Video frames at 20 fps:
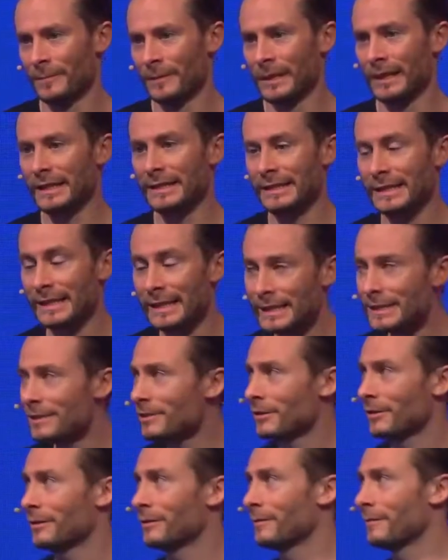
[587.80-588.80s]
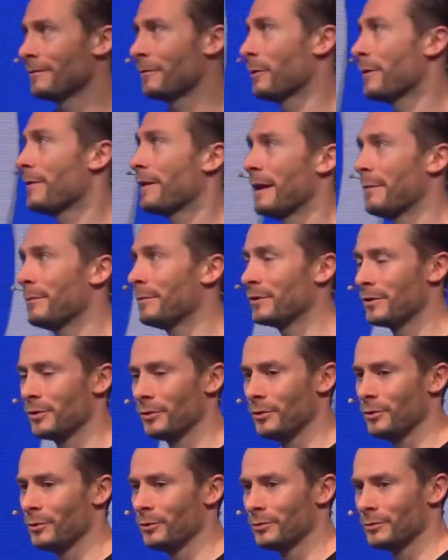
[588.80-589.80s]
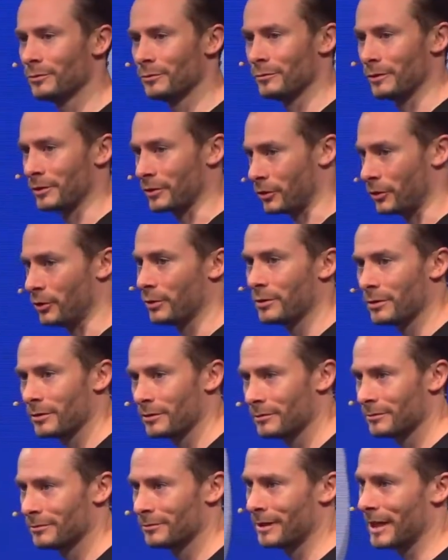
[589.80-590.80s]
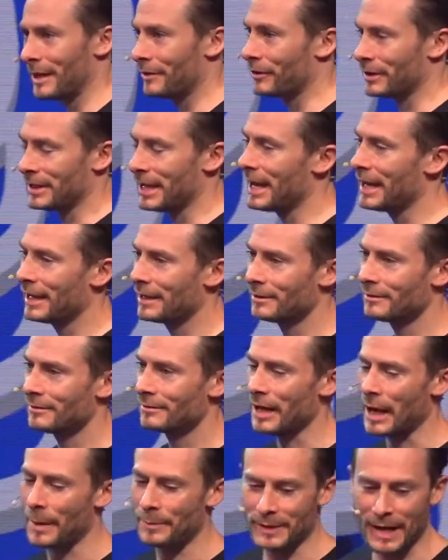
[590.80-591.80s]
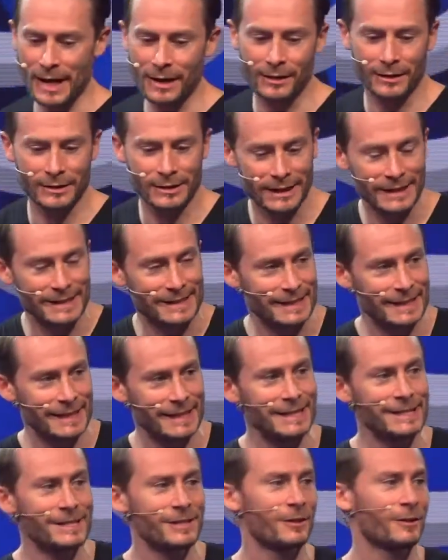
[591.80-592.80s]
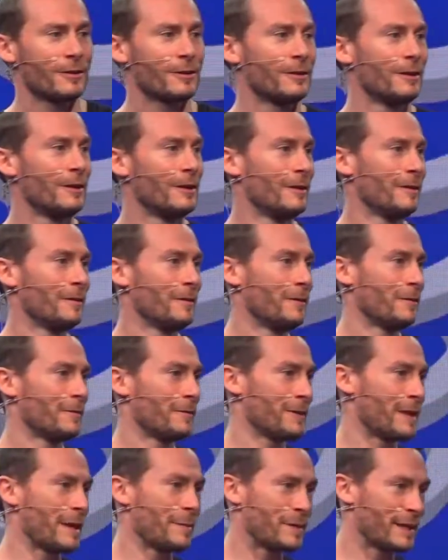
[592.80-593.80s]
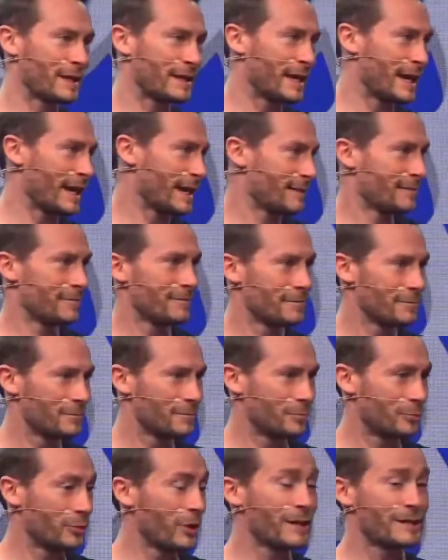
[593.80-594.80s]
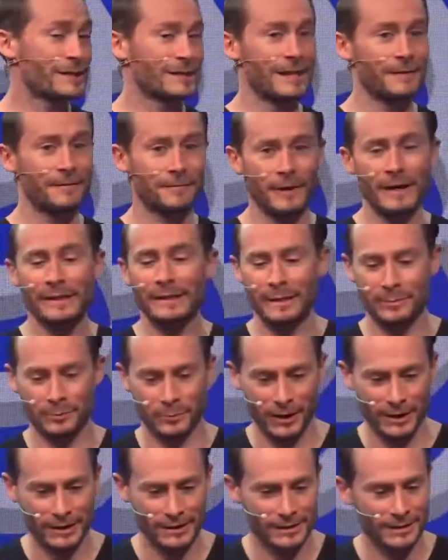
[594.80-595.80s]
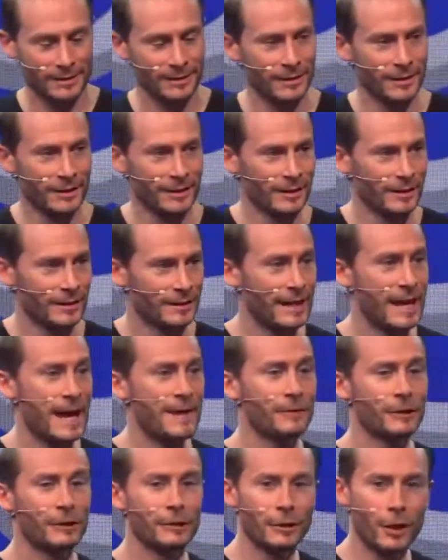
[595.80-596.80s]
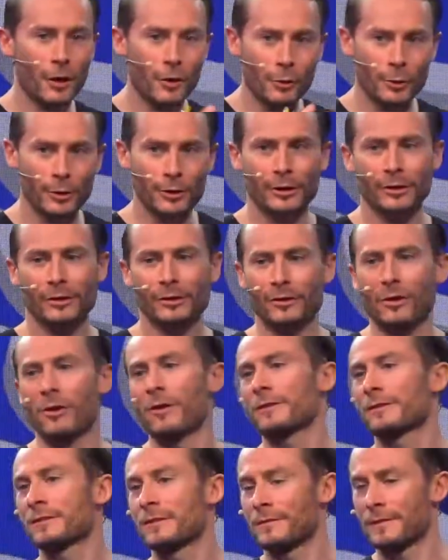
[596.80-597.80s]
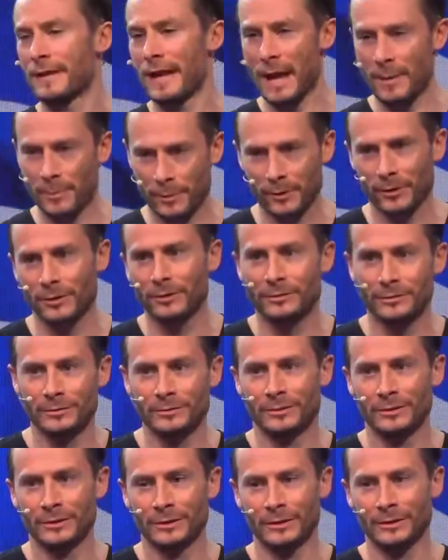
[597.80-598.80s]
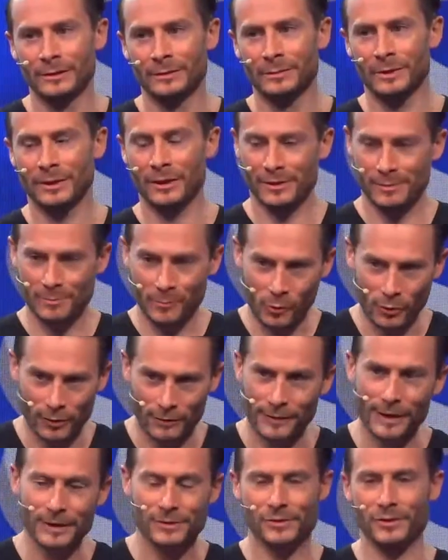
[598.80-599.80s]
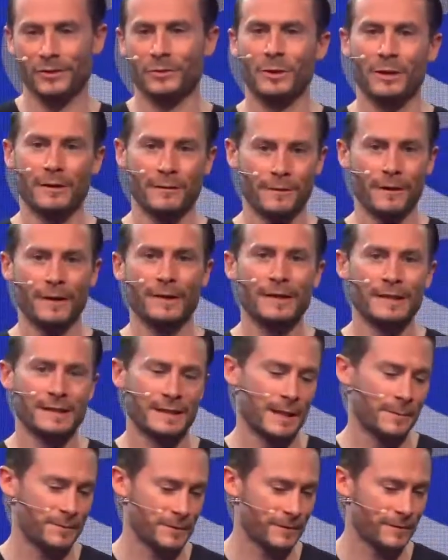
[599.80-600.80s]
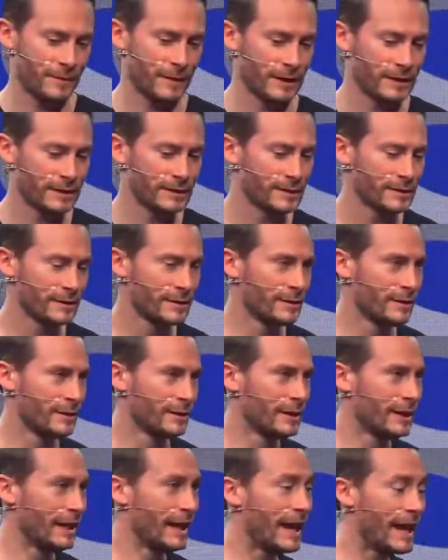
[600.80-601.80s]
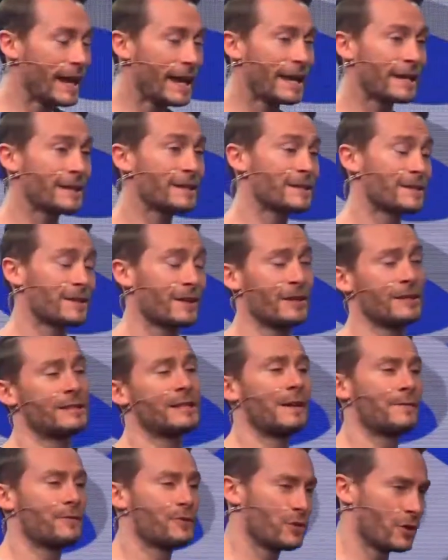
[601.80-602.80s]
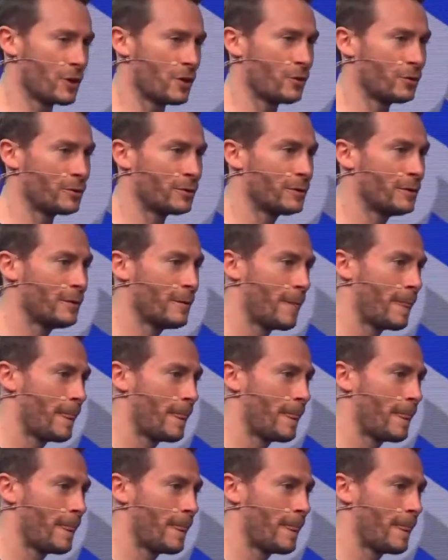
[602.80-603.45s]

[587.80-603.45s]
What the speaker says: It's easier for them to recruit and retain top talent. It's easier for them to get press and friendly press. They have a lower cost of capital. because more investors want to fund these types of things. And studies have shown